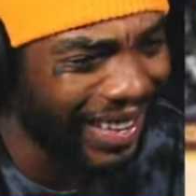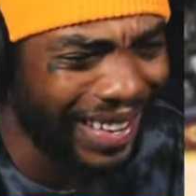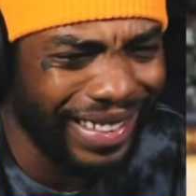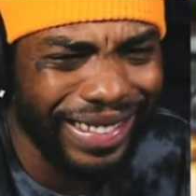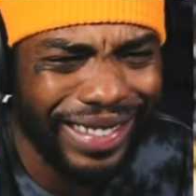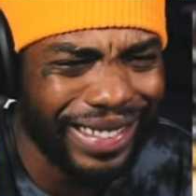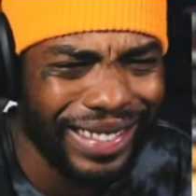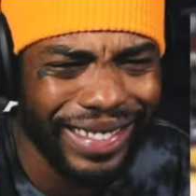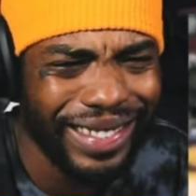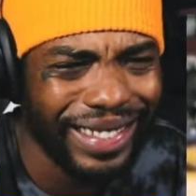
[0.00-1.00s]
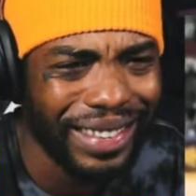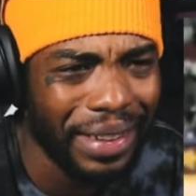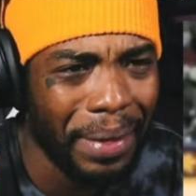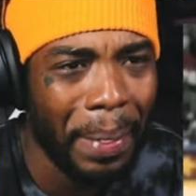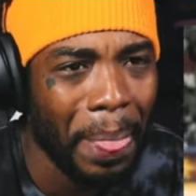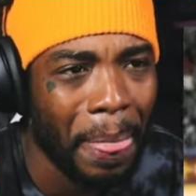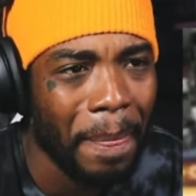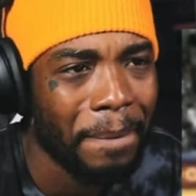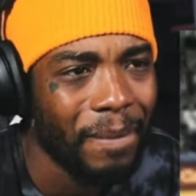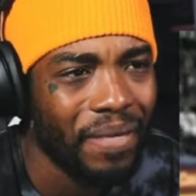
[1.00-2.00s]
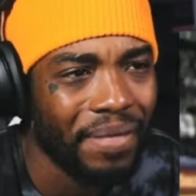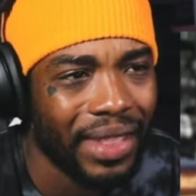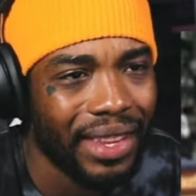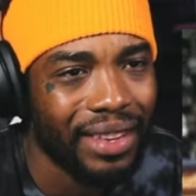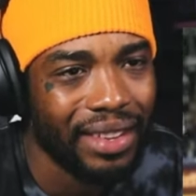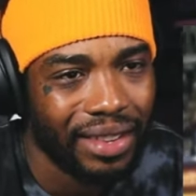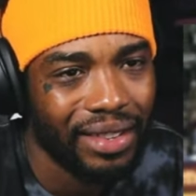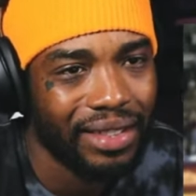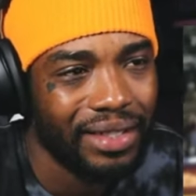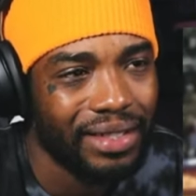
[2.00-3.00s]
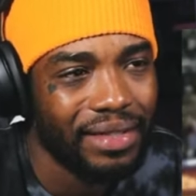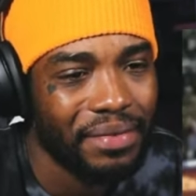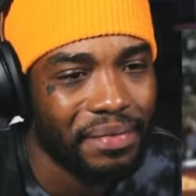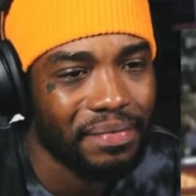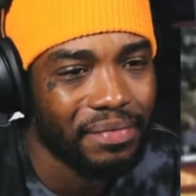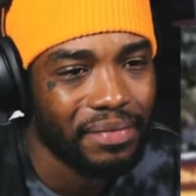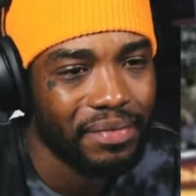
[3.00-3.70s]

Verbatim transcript: nine minutes left to play. I'm Bill Macdonald. Joel Meyers will be back